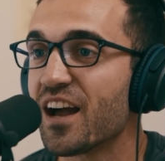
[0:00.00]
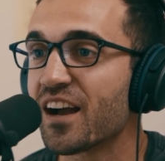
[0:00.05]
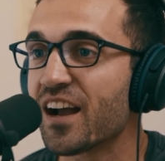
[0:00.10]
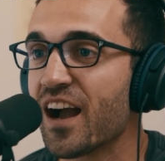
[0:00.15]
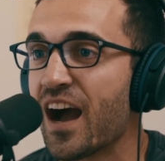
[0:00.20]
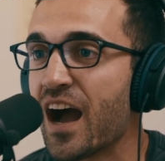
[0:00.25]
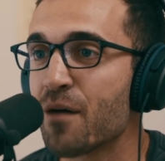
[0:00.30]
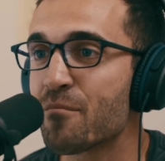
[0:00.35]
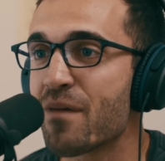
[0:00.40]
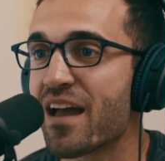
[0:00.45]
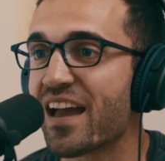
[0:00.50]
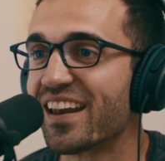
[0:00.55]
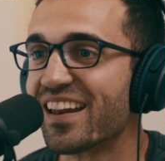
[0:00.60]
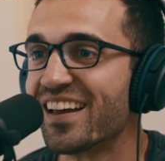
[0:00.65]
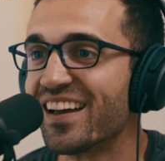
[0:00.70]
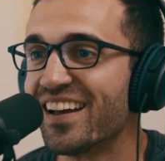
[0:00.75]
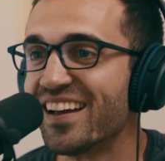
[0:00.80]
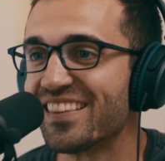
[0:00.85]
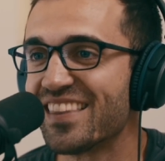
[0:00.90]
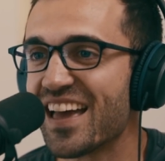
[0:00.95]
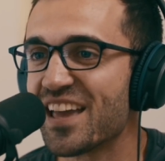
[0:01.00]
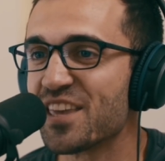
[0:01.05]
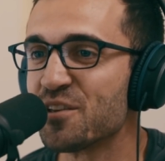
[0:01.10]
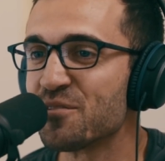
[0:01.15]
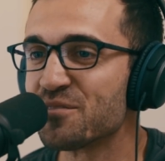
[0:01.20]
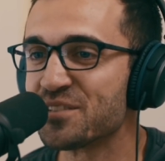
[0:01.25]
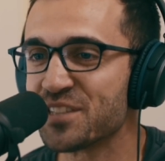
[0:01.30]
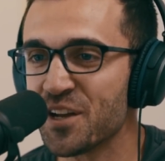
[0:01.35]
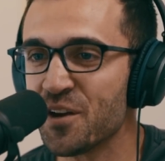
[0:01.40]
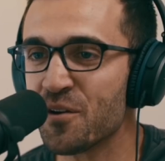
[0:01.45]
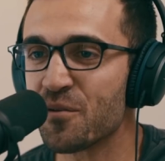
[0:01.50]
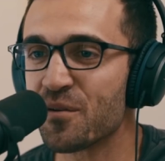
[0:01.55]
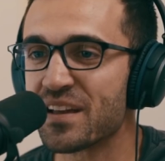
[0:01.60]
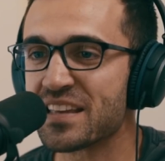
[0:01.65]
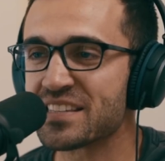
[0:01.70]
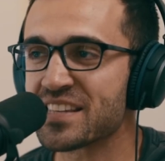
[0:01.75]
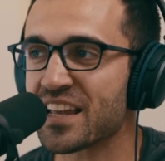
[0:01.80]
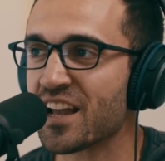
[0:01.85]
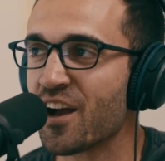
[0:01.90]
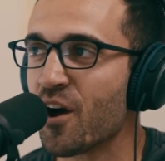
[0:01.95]
a comment that you do.
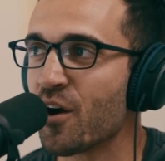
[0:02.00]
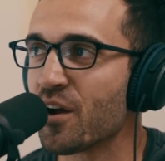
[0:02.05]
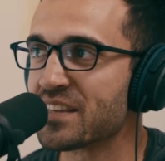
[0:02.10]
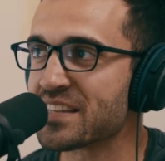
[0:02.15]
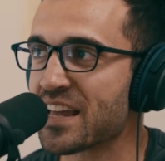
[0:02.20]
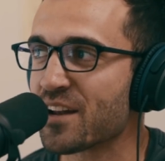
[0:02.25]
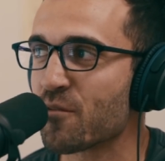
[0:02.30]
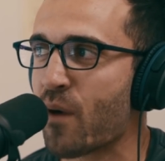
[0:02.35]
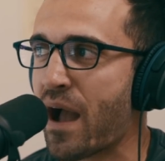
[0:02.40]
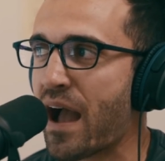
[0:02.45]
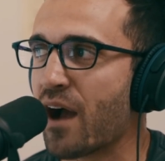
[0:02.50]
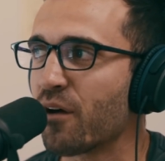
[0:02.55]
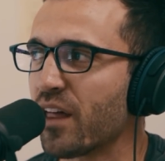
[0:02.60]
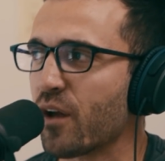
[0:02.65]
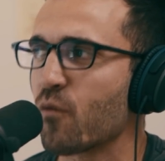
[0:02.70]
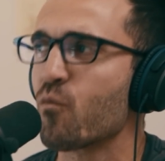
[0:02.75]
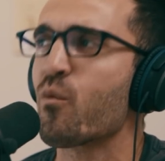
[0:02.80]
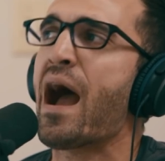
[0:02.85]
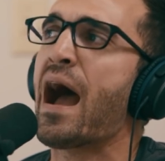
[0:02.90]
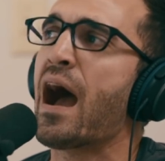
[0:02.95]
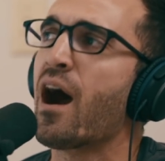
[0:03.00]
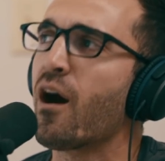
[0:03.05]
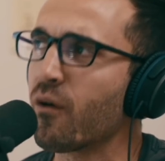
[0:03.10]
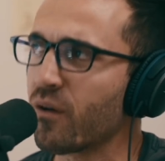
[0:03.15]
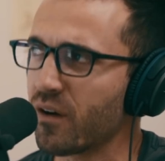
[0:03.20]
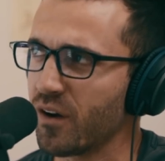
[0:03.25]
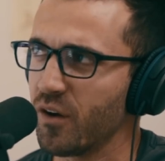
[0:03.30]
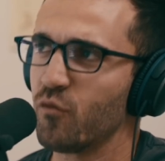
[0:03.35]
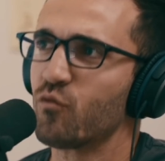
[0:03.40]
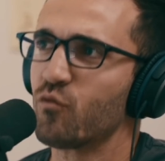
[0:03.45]
He's like, is that wow? Like wow.